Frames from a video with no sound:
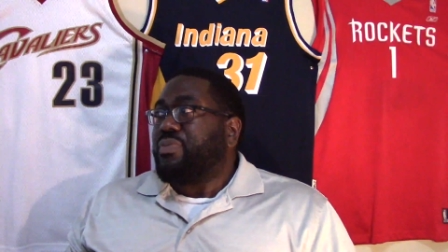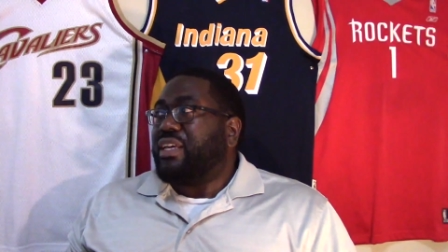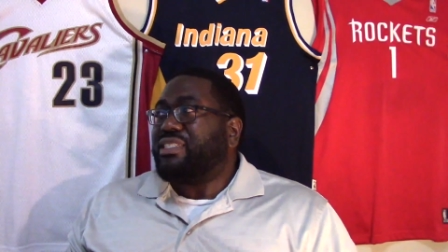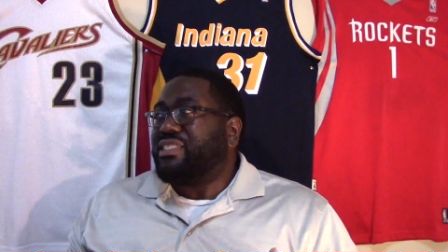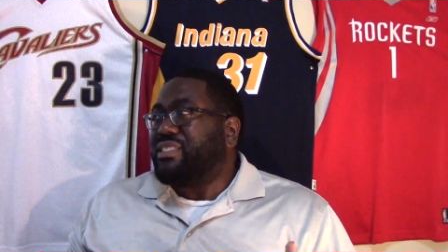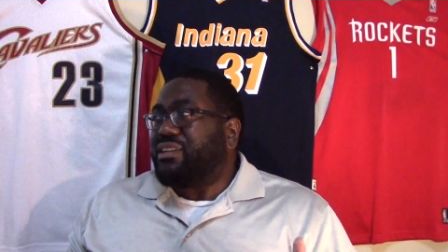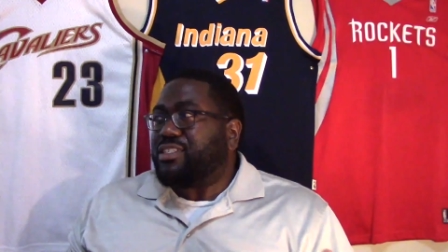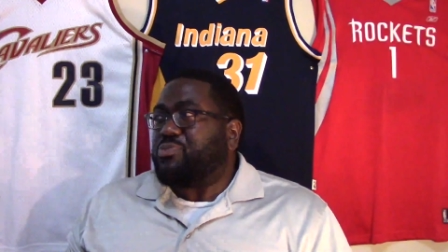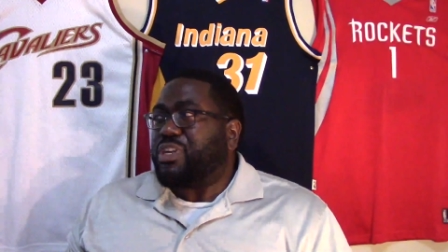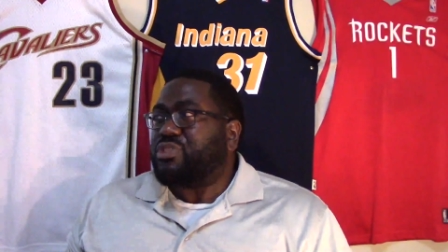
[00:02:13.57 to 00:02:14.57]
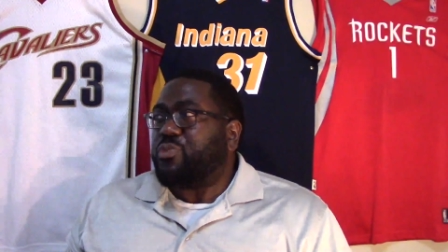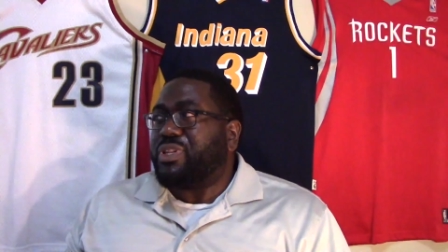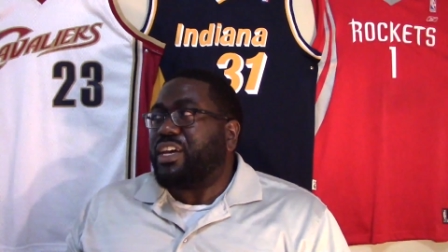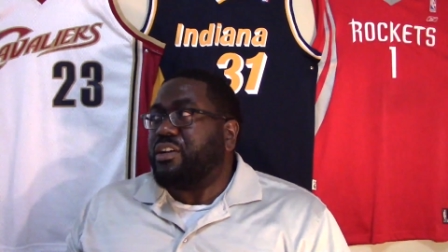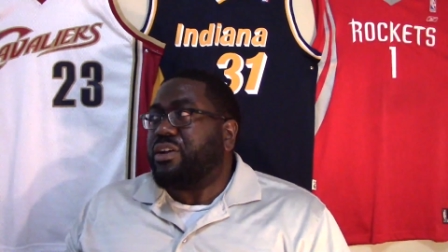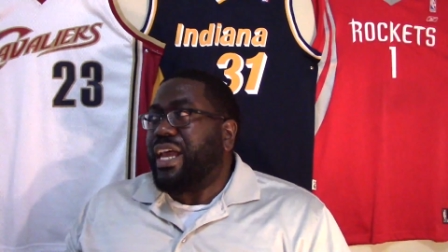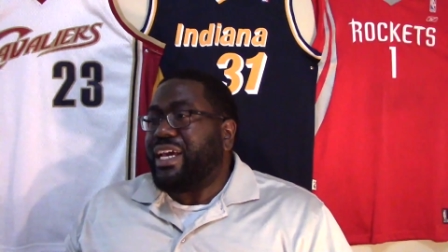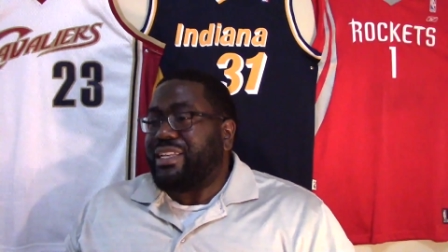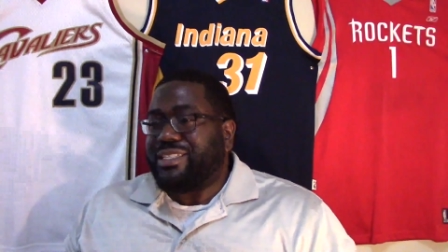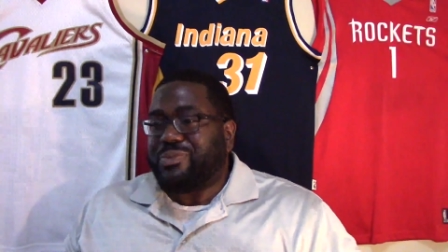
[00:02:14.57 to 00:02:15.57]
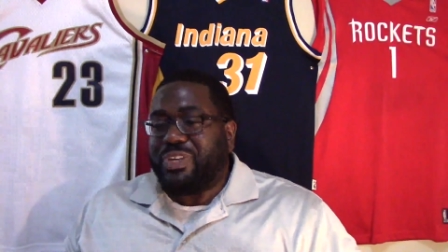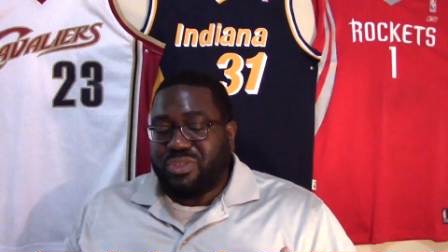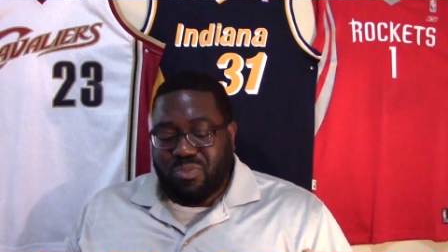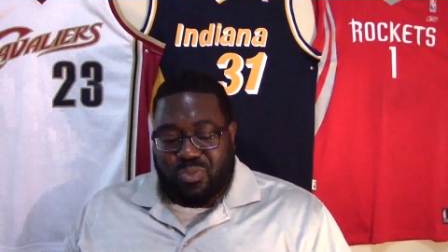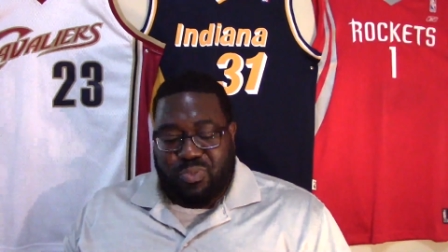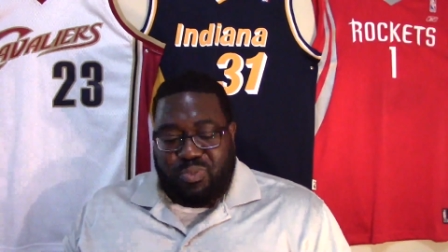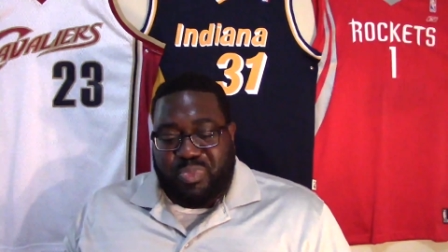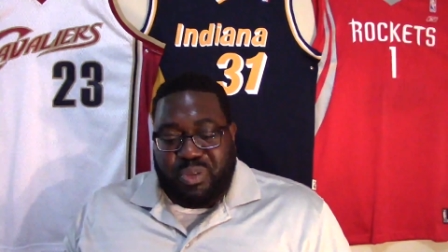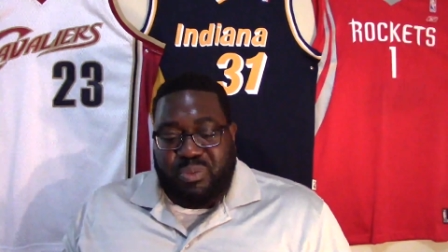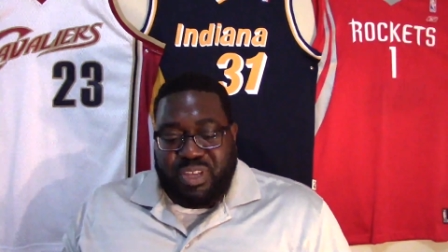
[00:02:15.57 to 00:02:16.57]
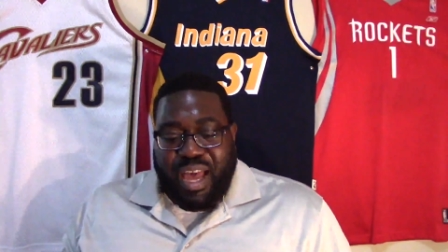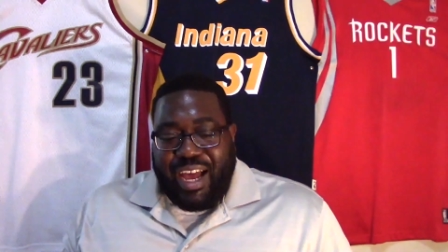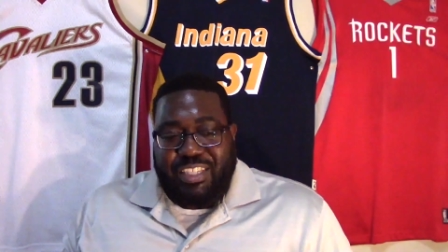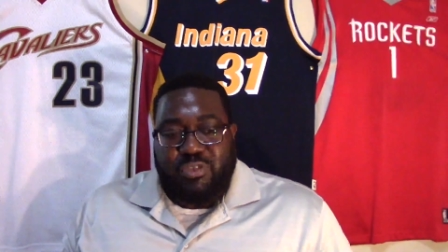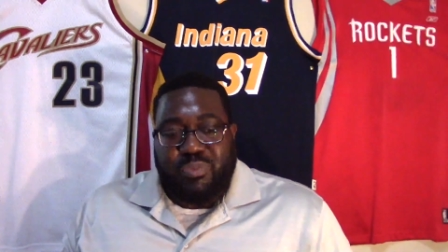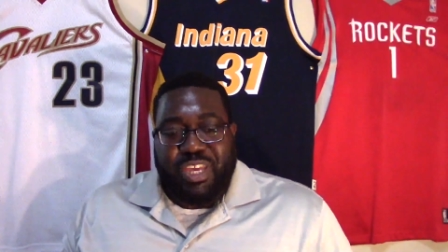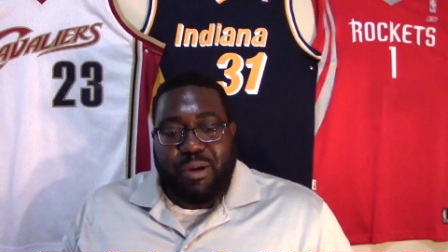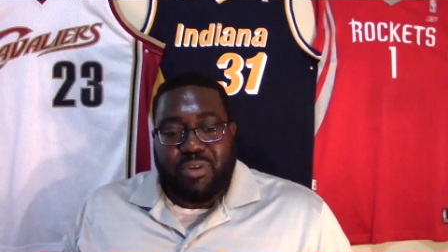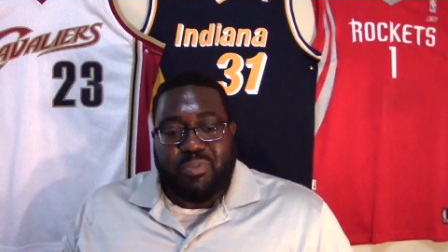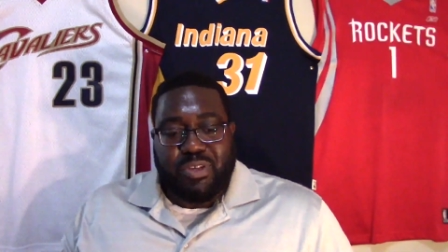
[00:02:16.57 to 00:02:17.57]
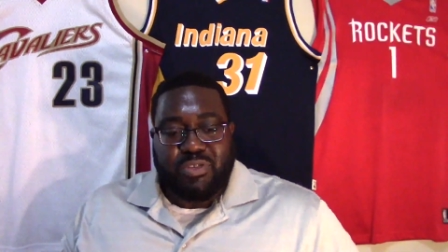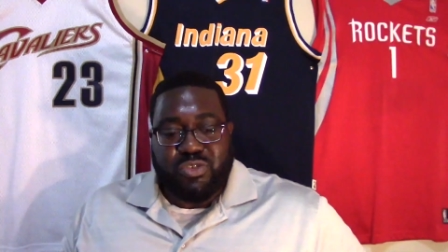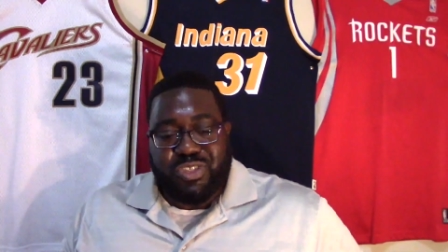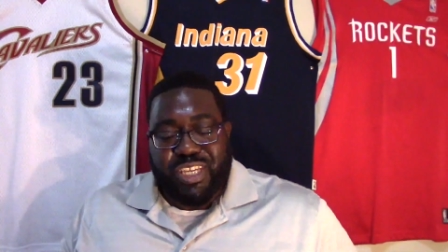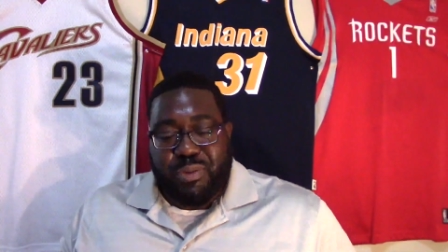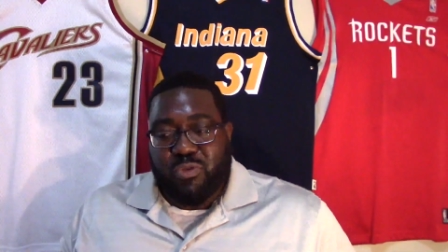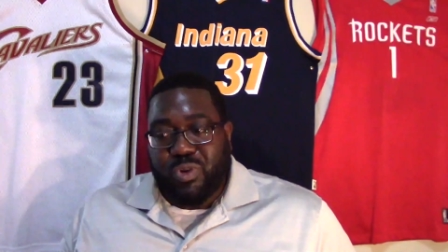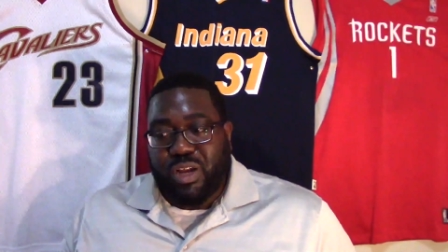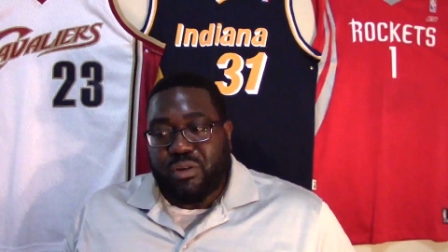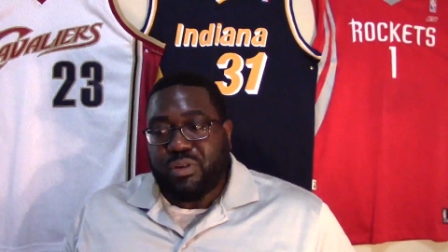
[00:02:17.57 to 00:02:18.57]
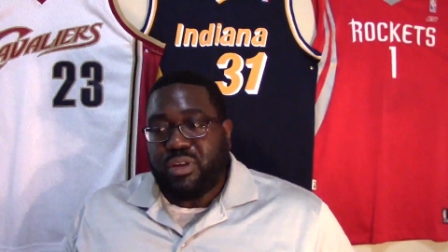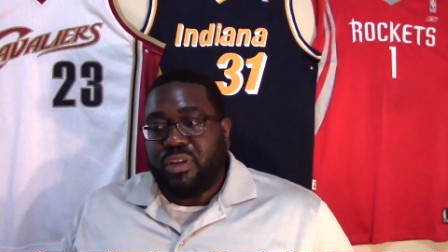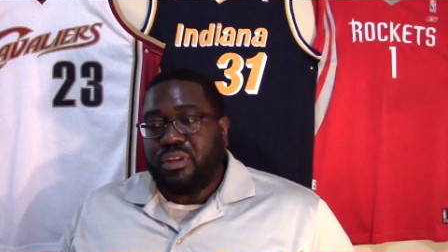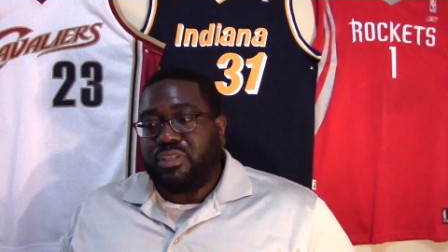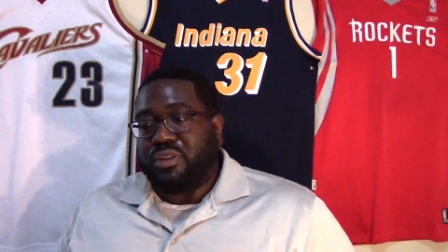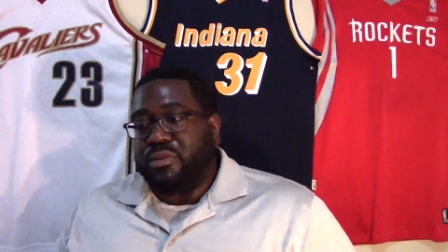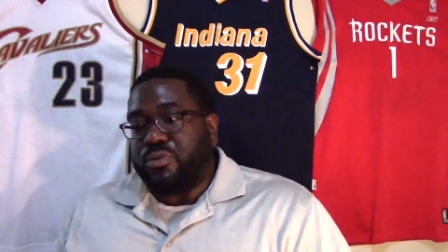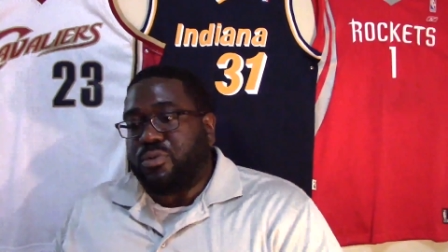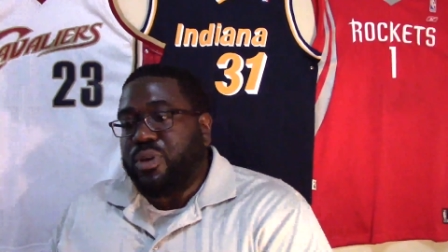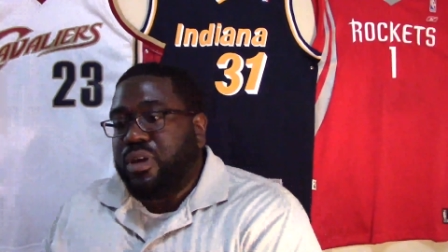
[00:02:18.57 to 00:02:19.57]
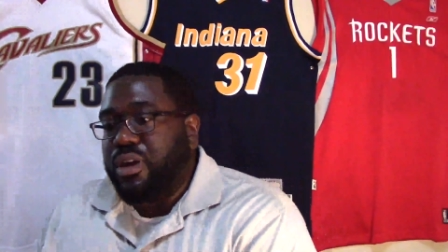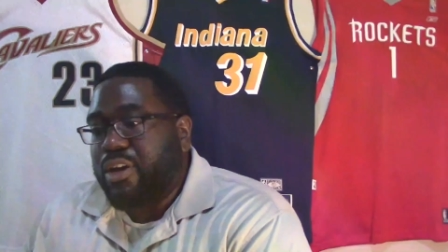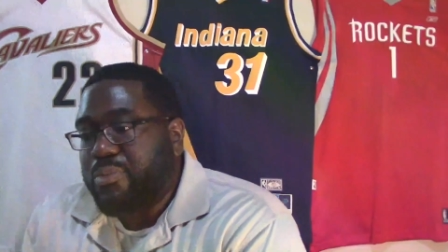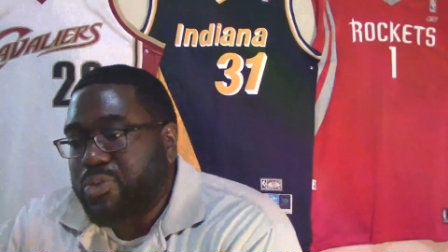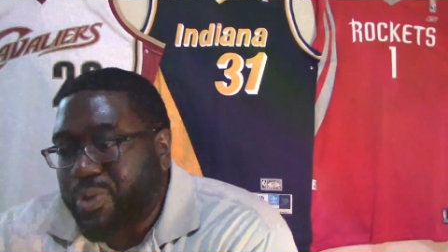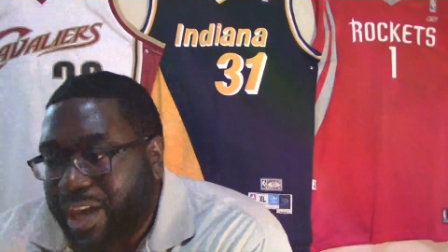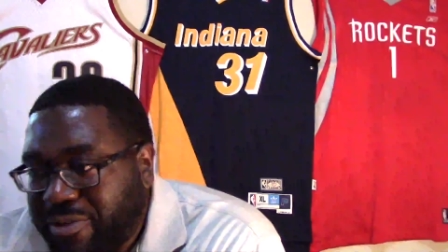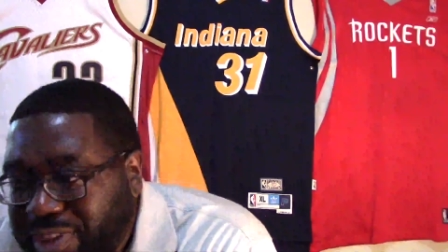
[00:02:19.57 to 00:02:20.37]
he's just a special player and a special guy to be able to build your team around. So you have